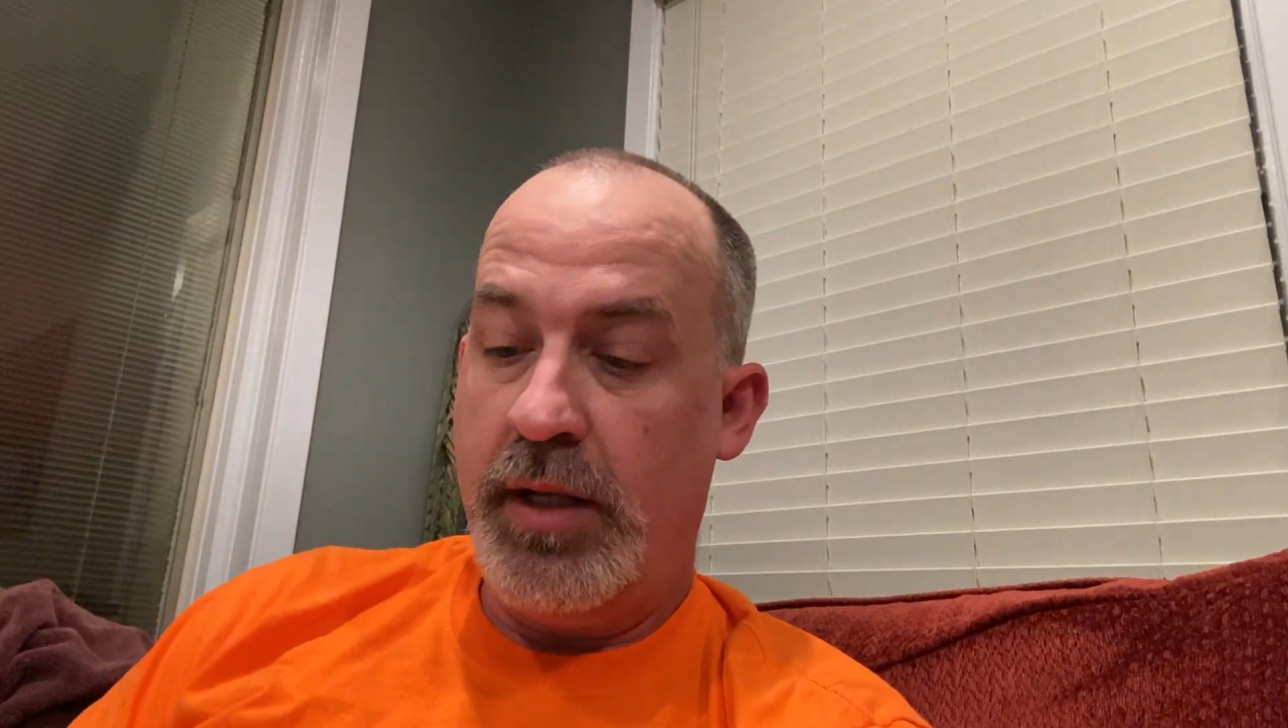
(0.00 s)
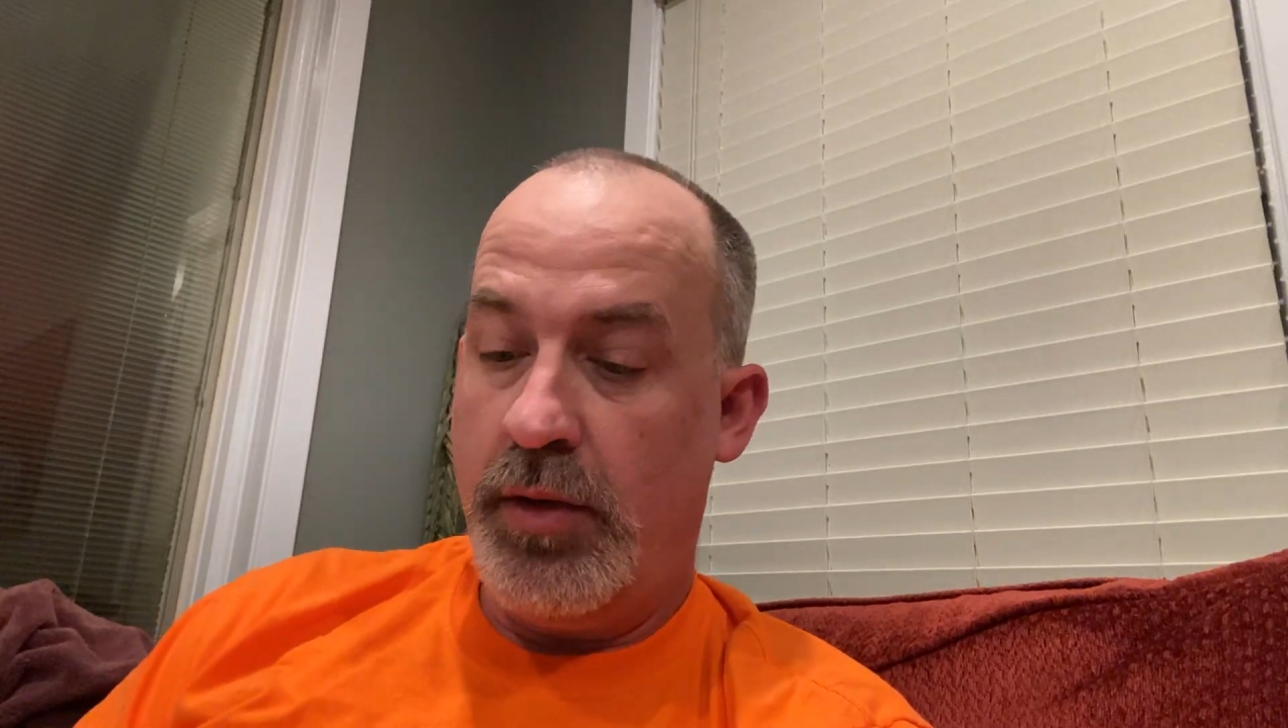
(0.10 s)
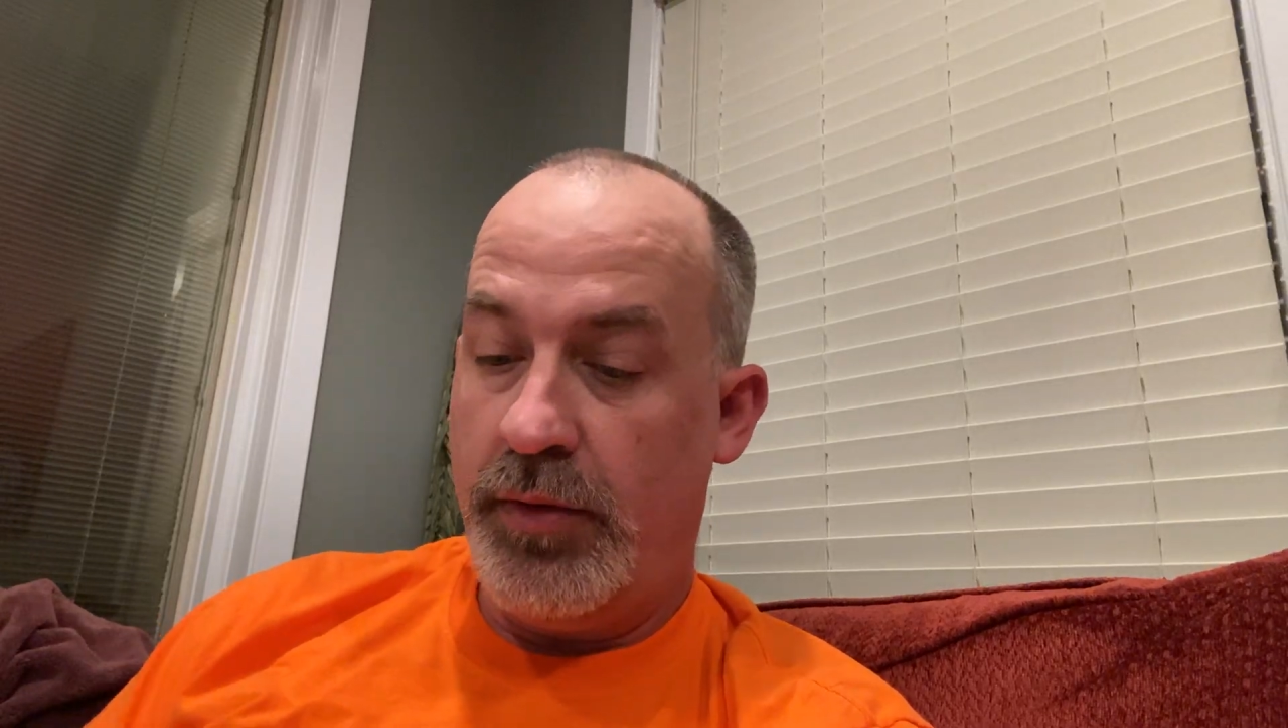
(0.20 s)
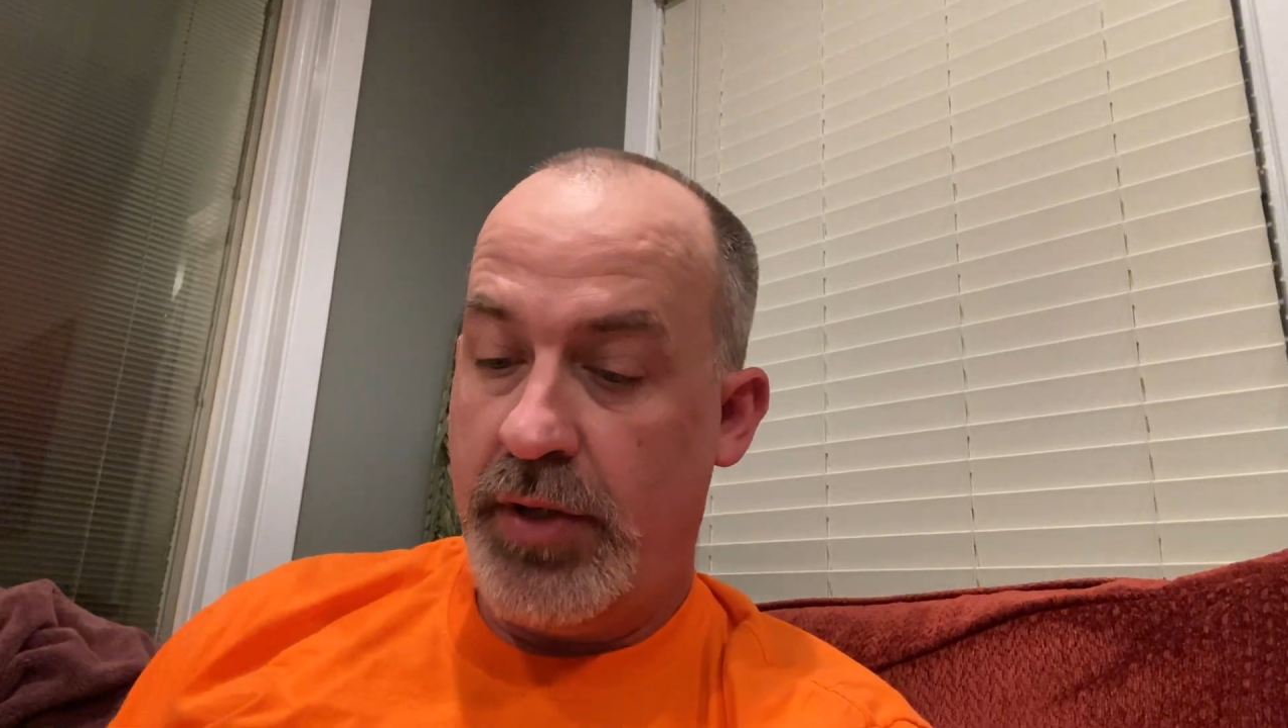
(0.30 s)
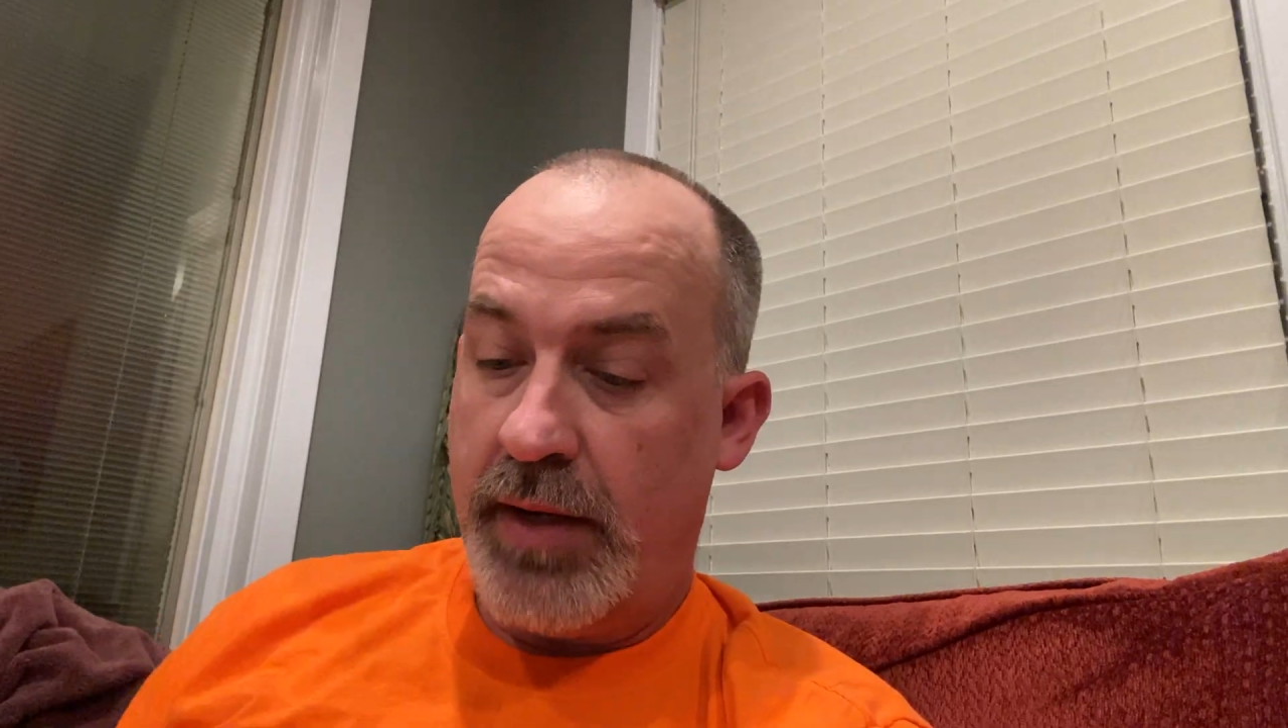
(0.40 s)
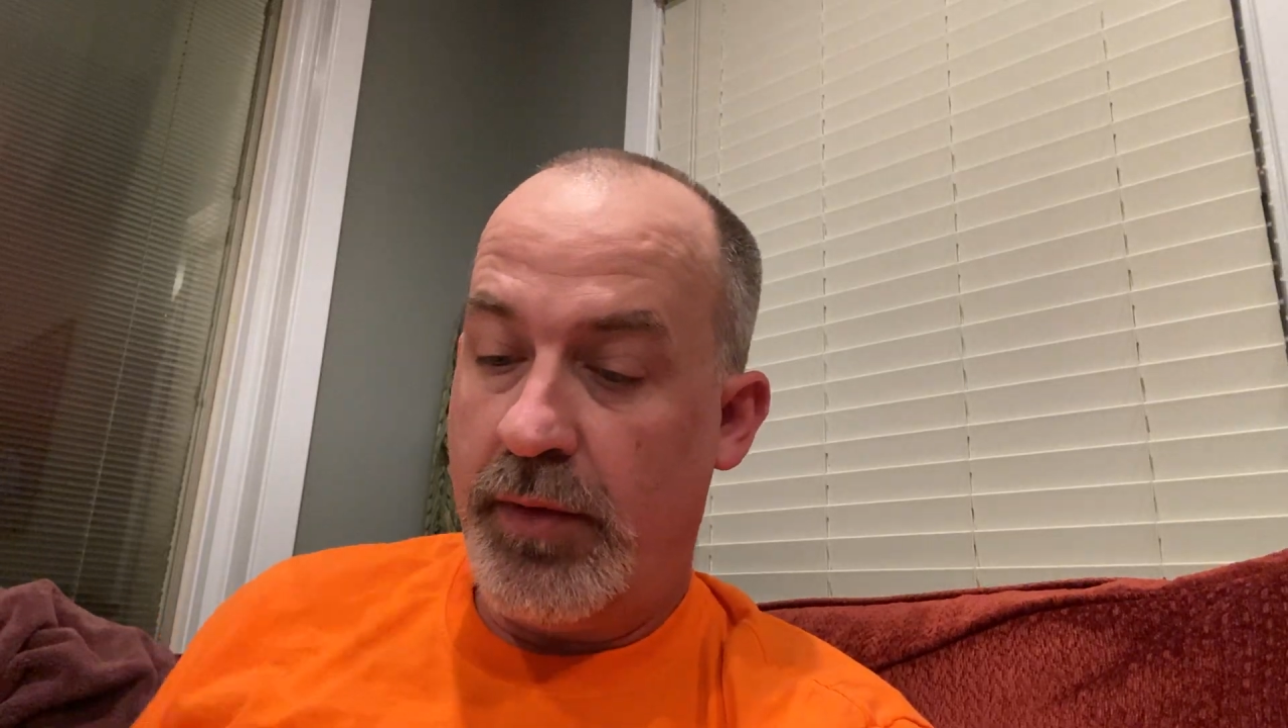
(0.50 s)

known to